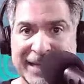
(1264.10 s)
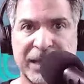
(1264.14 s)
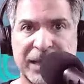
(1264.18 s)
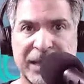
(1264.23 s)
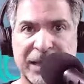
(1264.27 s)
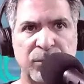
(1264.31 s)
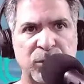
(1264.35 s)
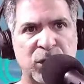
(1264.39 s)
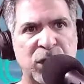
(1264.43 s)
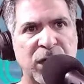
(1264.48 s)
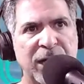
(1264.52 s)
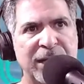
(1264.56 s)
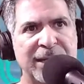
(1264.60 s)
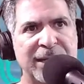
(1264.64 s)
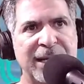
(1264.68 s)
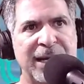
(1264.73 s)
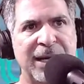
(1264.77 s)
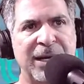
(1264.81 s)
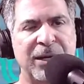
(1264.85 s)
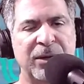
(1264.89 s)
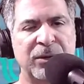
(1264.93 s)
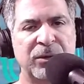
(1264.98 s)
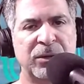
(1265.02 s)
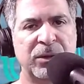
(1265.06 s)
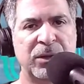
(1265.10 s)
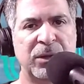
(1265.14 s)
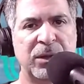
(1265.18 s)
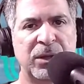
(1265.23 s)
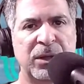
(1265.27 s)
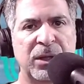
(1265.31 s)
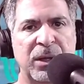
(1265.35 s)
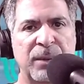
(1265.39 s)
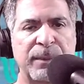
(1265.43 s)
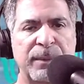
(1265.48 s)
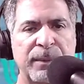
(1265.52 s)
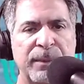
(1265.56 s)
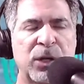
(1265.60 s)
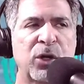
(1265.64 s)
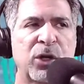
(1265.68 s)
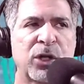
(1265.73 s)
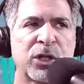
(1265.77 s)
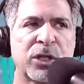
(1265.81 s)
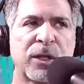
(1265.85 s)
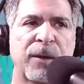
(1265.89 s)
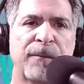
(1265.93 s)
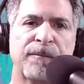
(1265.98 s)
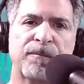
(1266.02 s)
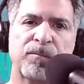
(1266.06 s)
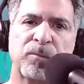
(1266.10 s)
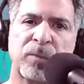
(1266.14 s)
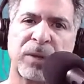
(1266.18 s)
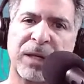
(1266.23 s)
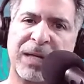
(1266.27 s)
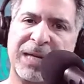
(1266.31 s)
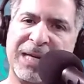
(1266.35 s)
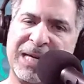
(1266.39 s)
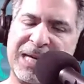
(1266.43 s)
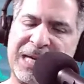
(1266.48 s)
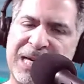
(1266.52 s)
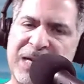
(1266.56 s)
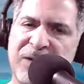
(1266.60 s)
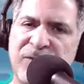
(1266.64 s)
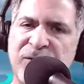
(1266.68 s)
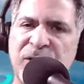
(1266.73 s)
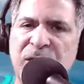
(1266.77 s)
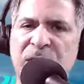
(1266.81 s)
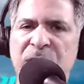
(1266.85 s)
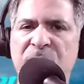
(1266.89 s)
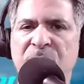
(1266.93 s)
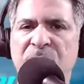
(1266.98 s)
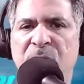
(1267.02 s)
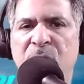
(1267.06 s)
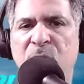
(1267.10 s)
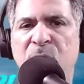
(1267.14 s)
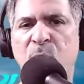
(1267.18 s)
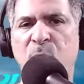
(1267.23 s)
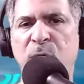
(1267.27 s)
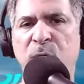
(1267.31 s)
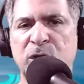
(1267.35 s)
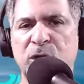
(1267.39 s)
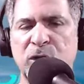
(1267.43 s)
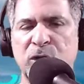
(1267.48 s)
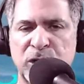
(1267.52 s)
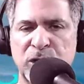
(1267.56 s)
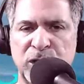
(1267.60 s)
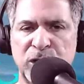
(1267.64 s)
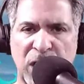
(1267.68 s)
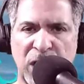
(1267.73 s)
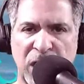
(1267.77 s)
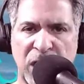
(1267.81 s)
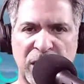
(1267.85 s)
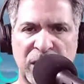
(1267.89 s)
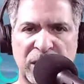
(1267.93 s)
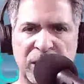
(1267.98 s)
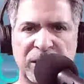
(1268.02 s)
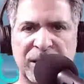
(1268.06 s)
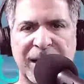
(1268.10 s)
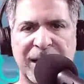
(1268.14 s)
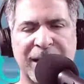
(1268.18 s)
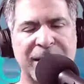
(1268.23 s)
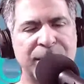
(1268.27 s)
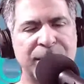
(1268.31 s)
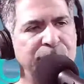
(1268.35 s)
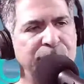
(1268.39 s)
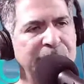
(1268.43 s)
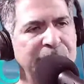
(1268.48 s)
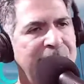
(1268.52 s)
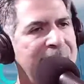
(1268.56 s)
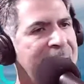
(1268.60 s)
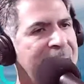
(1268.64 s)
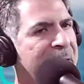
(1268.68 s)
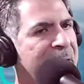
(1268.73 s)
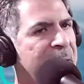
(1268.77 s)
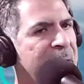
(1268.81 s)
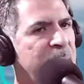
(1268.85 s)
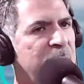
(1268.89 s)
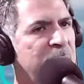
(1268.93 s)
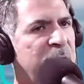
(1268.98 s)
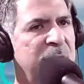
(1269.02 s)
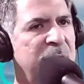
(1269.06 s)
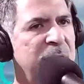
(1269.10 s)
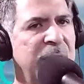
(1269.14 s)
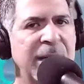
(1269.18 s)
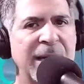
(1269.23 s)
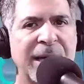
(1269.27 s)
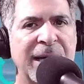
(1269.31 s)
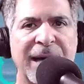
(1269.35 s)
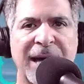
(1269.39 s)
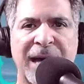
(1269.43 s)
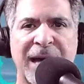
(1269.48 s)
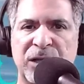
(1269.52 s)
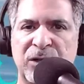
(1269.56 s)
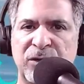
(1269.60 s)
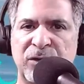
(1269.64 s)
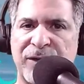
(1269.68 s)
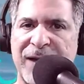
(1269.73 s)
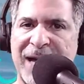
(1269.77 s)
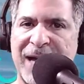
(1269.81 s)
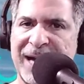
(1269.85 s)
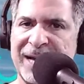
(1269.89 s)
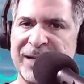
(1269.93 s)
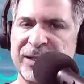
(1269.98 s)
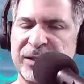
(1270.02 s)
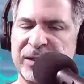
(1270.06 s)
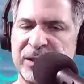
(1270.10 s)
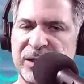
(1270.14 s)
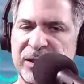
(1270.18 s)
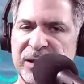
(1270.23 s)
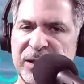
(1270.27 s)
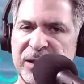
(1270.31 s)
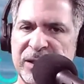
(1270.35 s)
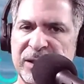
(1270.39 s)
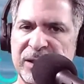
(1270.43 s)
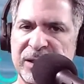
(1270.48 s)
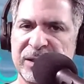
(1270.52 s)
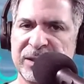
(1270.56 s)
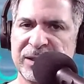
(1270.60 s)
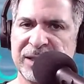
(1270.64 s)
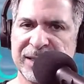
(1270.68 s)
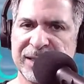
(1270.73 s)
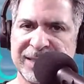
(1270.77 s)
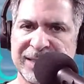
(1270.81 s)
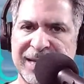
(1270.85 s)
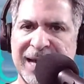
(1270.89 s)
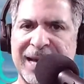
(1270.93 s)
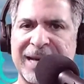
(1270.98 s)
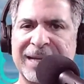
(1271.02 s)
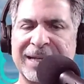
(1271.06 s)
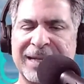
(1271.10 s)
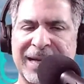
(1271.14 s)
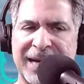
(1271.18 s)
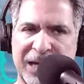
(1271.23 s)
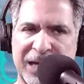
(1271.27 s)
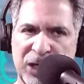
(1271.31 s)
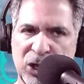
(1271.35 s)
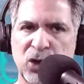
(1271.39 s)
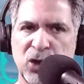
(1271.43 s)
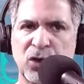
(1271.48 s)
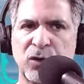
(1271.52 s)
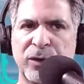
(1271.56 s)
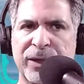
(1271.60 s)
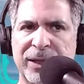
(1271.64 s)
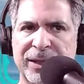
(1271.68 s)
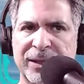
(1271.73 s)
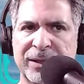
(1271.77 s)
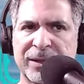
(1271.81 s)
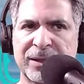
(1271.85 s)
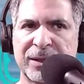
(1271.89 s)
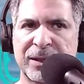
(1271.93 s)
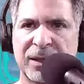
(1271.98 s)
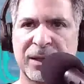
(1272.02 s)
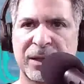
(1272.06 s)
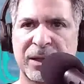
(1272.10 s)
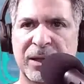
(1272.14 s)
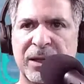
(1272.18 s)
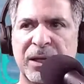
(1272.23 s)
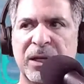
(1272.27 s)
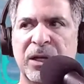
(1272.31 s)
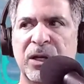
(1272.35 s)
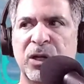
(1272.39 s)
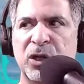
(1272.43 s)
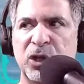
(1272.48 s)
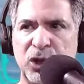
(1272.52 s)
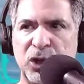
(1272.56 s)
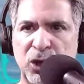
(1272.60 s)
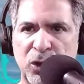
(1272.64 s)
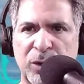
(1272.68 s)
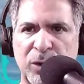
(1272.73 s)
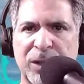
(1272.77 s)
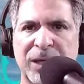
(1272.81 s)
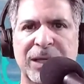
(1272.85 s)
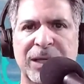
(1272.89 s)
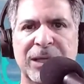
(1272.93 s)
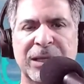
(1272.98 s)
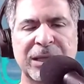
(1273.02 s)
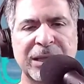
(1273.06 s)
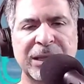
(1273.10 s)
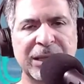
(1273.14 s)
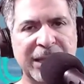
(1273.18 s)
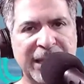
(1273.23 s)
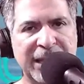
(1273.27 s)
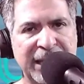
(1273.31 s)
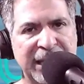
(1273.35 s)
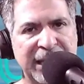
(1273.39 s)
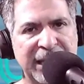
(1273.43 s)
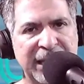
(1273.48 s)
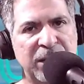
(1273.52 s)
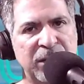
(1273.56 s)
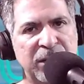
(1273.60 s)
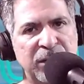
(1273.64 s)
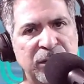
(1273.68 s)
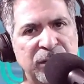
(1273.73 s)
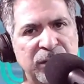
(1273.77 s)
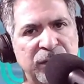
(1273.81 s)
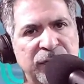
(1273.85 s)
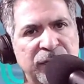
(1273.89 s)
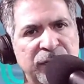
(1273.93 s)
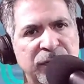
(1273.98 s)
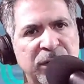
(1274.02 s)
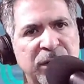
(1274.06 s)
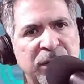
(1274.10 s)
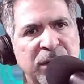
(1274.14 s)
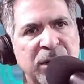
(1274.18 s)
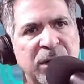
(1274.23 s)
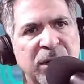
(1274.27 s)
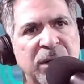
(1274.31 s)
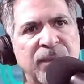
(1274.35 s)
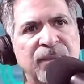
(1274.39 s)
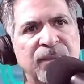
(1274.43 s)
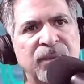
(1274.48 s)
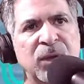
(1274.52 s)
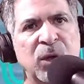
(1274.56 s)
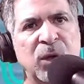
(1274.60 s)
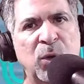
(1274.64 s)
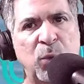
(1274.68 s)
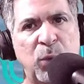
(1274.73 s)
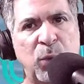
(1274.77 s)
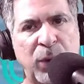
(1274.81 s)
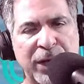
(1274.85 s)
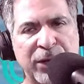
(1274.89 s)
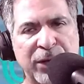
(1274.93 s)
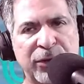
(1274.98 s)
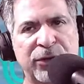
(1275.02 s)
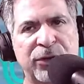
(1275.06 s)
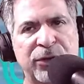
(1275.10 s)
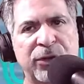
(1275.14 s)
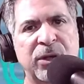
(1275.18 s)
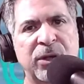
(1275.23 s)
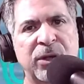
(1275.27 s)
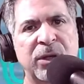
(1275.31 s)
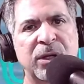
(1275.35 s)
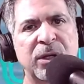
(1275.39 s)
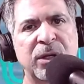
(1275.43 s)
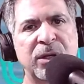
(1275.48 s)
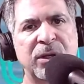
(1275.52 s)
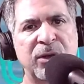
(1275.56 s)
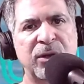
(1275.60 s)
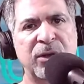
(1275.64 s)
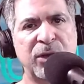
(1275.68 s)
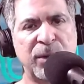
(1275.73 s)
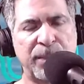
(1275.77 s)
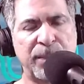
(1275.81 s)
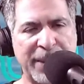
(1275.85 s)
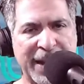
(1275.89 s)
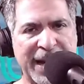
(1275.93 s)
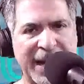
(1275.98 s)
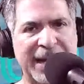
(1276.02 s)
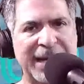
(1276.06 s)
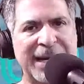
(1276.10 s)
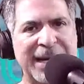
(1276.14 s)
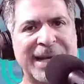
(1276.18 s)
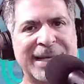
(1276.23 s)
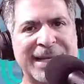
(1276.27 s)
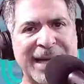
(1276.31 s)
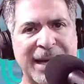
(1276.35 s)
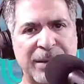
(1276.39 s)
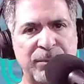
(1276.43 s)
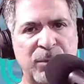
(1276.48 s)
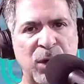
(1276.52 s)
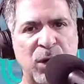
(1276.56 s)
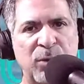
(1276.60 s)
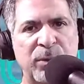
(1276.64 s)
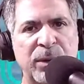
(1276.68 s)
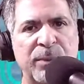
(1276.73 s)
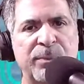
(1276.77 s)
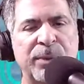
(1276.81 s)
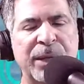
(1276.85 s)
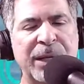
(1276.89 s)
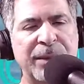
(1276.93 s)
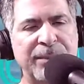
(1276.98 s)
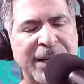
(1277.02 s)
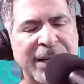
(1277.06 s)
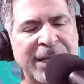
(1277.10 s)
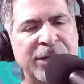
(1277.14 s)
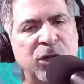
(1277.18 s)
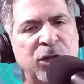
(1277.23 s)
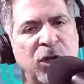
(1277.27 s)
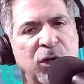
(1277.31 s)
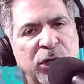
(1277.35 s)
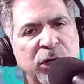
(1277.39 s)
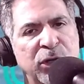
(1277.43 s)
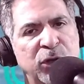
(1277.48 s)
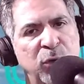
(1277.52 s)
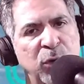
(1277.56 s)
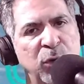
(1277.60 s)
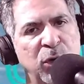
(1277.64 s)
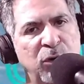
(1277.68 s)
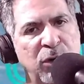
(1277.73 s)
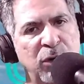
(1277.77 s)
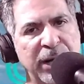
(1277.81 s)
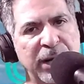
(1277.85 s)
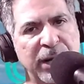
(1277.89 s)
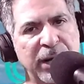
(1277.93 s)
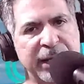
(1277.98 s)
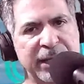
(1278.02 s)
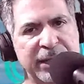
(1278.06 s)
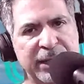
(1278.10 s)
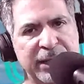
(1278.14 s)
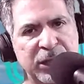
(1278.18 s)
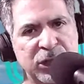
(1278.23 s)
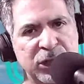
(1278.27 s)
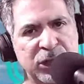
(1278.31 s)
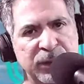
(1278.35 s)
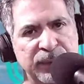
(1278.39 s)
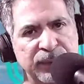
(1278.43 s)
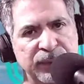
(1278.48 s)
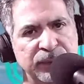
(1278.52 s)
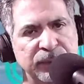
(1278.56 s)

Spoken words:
them checked out. Because even when you're young and pliable and you've had sustained injuries, you can live with the pain at that moment, but it may turn into a chronic condition.